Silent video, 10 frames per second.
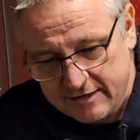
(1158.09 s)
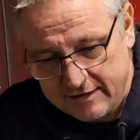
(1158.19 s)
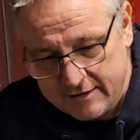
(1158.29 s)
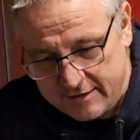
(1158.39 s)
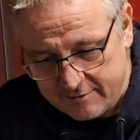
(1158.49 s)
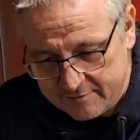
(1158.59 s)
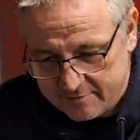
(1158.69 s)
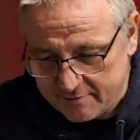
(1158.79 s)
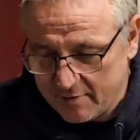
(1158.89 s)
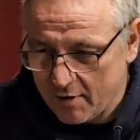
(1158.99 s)

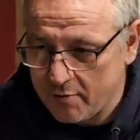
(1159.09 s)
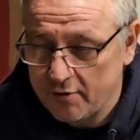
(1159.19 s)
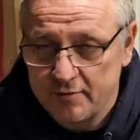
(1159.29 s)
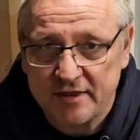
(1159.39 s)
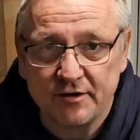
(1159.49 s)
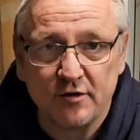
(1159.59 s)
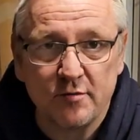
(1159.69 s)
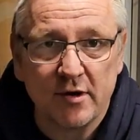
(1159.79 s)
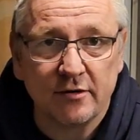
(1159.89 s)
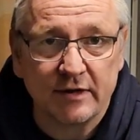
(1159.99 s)
I'll put them in the
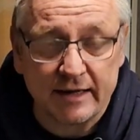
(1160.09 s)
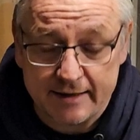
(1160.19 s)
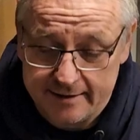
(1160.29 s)
new build.